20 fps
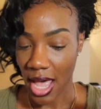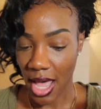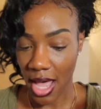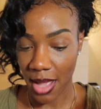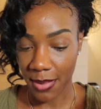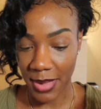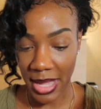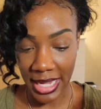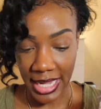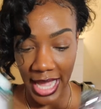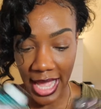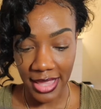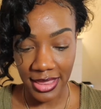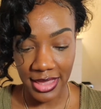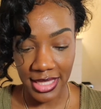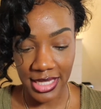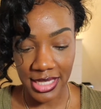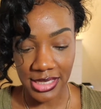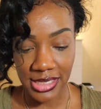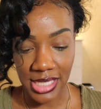I got
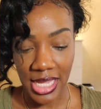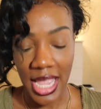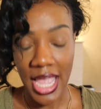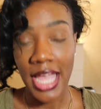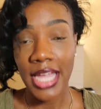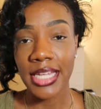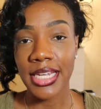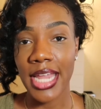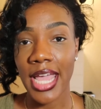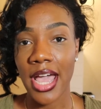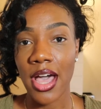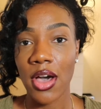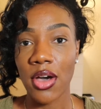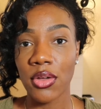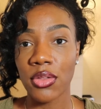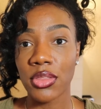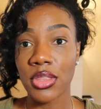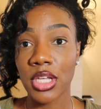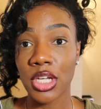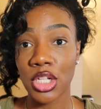this.
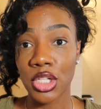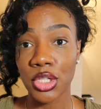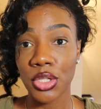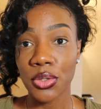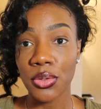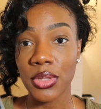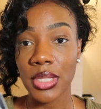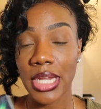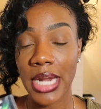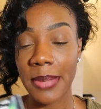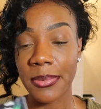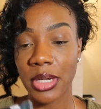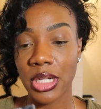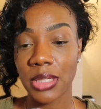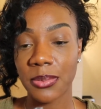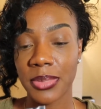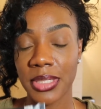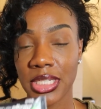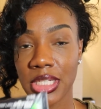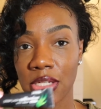Now the glue that I'm
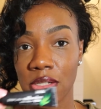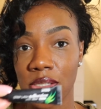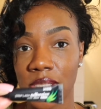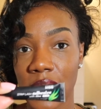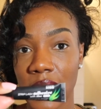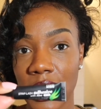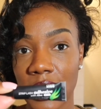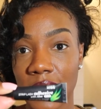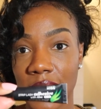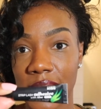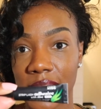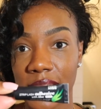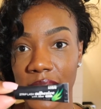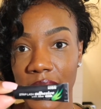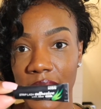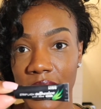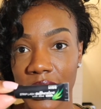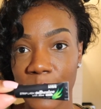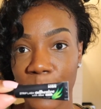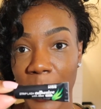gonna be using, this
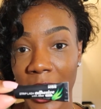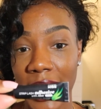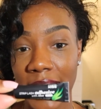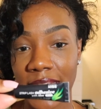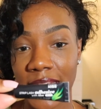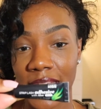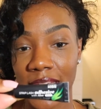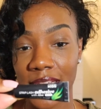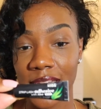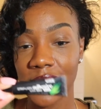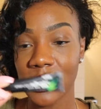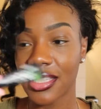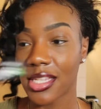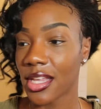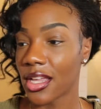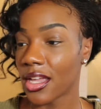is by Kiss,